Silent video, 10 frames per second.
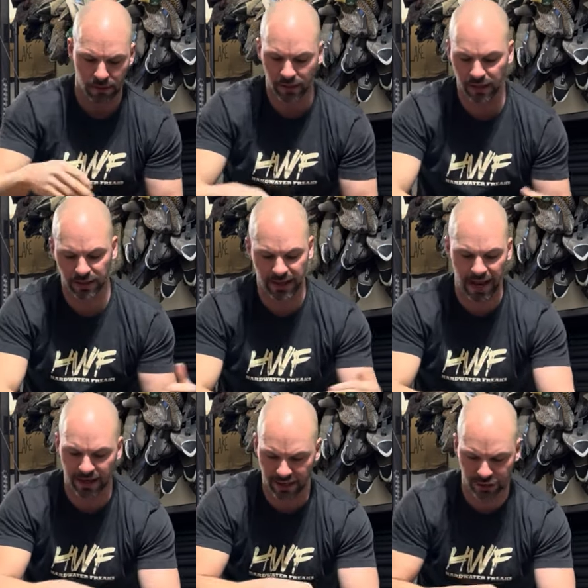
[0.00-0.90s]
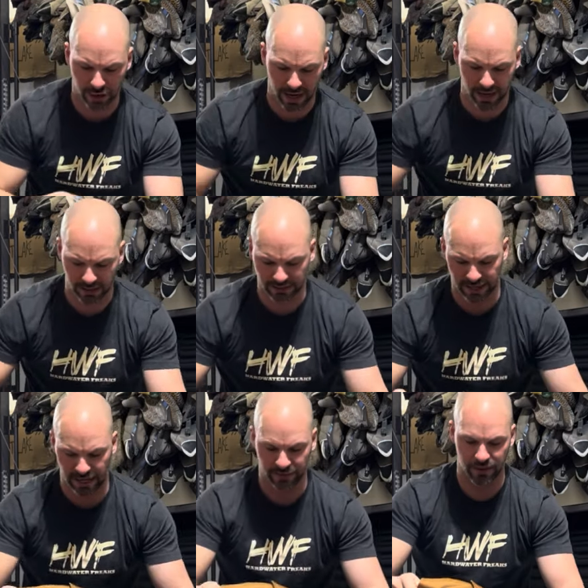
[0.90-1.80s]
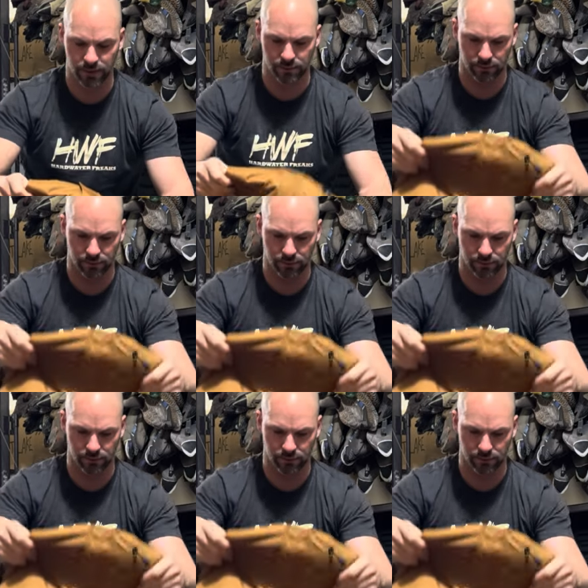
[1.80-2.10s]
Can get your hand inside of it.